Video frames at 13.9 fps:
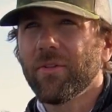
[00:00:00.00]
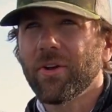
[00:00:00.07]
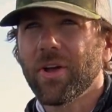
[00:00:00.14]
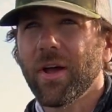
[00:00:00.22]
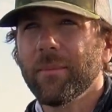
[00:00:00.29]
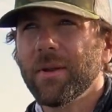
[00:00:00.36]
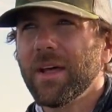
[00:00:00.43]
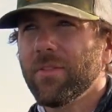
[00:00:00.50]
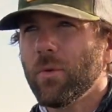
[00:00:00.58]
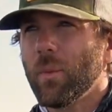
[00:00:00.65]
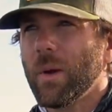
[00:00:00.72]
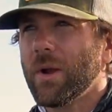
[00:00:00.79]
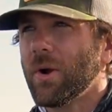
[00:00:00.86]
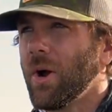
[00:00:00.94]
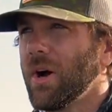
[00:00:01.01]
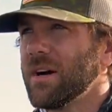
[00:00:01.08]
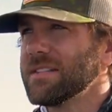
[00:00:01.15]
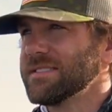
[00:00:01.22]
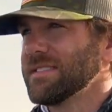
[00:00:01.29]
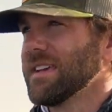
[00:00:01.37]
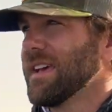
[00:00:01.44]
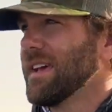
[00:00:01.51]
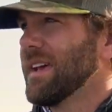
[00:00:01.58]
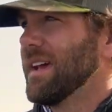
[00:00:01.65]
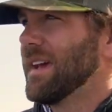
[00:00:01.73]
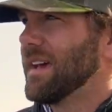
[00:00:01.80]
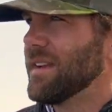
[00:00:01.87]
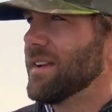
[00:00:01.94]
They're coming out of their winter haunts,
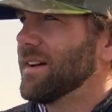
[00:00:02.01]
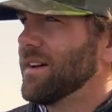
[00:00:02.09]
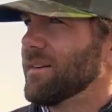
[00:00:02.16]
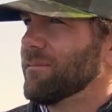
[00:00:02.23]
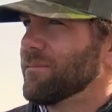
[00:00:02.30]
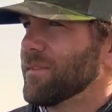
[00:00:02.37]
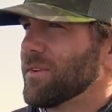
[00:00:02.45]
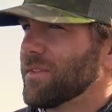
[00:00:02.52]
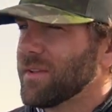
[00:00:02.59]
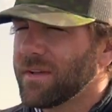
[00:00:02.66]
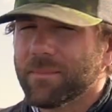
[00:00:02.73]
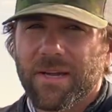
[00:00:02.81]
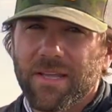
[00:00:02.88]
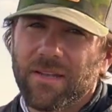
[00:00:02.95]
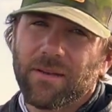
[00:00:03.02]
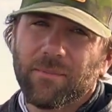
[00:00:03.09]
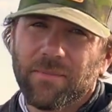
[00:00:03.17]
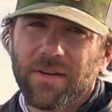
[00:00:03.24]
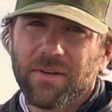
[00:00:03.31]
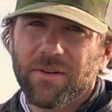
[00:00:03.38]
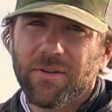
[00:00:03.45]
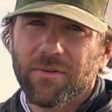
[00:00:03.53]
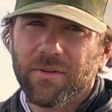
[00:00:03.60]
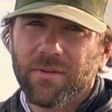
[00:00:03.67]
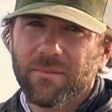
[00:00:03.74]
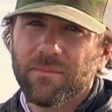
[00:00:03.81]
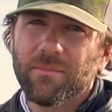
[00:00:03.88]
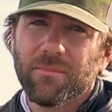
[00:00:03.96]
and they're thinking about getting up there and doing
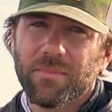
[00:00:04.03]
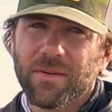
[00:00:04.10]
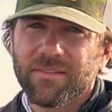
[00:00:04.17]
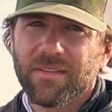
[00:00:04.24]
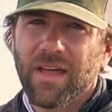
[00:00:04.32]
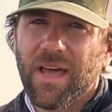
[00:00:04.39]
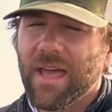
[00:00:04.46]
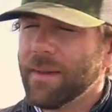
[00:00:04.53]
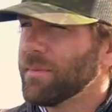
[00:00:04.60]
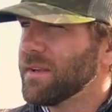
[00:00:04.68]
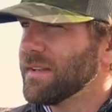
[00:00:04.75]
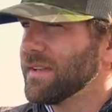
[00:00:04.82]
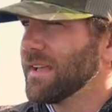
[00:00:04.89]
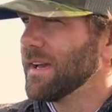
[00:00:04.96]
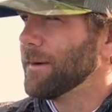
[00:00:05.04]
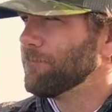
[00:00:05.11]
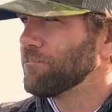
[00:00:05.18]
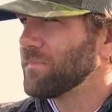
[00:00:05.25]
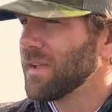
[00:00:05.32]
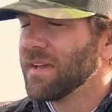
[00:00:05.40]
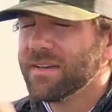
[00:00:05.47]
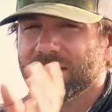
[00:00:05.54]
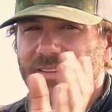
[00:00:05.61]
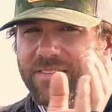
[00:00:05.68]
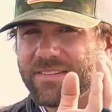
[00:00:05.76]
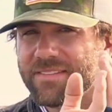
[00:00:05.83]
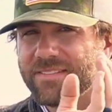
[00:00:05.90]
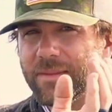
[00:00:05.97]
it, but it's not happening yet.
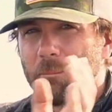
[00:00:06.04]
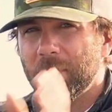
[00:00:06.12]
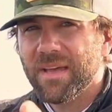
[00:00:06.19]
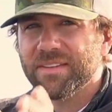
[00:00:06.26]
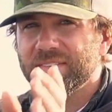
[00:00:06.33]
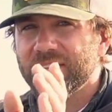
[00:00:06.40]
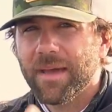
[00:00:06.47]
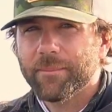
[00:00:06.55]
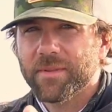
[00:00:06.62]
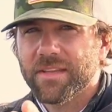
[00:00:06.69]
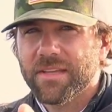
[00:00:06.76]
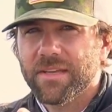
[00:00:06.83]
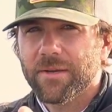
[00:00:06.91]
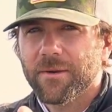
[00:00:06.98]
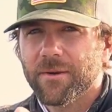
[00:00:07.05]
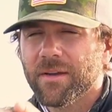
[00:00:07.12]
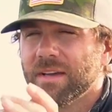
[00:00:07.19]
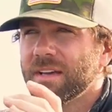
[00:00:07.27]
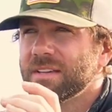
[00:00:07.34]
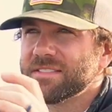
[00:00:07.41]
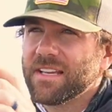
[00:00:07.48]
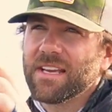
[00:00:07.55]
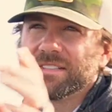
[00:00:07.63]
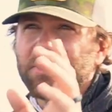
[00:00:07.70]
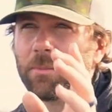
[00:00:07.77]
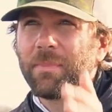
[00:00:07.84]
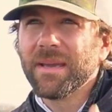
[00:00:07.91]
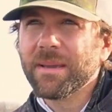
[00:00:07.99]
This is the best time of the year to catch
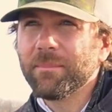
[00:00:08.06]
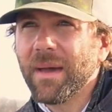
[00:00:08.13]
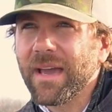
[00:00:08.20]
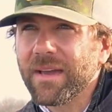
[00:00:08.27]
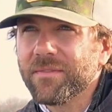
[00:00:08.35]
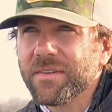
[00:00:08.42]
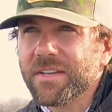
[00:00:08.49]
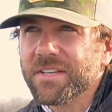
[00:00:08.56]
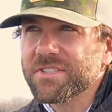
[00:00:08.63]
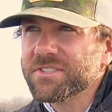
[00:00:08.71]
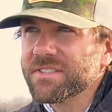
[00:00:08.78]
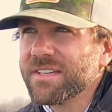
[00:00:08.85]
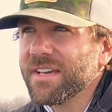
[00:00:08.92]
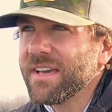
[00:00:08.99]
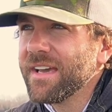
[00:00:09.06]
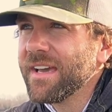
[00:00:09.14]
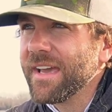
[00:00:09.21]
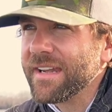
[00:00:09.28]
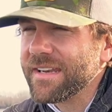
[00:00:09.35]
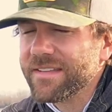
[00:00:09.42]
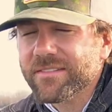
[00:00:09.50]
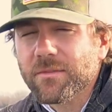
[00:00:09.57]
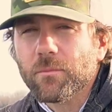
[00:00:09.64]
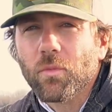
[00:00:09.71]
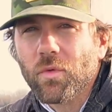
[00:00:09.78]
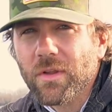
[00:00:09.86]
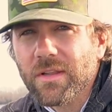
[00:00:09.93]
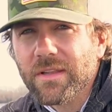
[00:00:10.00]
a big bag of fish and to get some
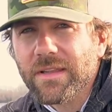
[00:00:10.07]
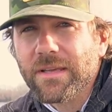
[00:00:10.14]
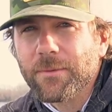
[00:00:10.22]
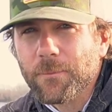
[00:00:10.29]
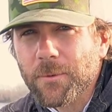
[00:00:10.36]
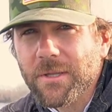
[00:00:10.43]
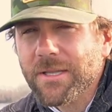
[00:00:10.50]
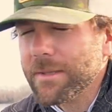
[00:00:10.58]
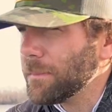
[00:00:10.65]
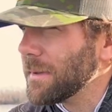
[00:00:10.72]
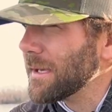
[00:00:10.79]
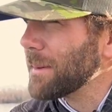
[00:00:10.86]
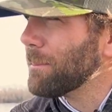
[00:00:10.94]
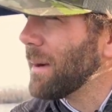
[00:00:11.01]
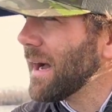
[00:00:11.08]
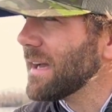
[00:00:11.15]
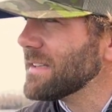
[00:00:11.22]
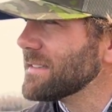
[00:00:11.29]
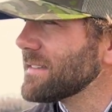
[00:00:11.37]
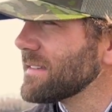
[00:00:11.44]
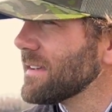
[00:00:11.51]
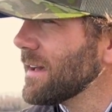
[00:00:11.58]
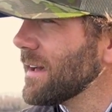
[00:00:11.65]
really, really big bites.